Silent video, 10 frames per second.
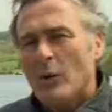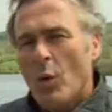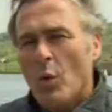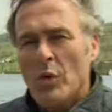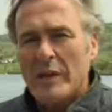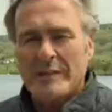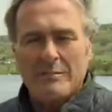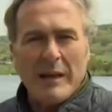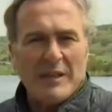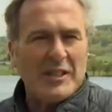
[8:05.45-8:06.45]
in all this
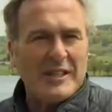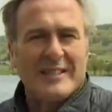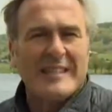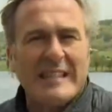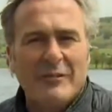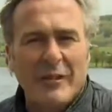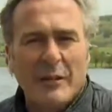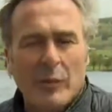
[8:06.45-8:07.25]
magic scenery,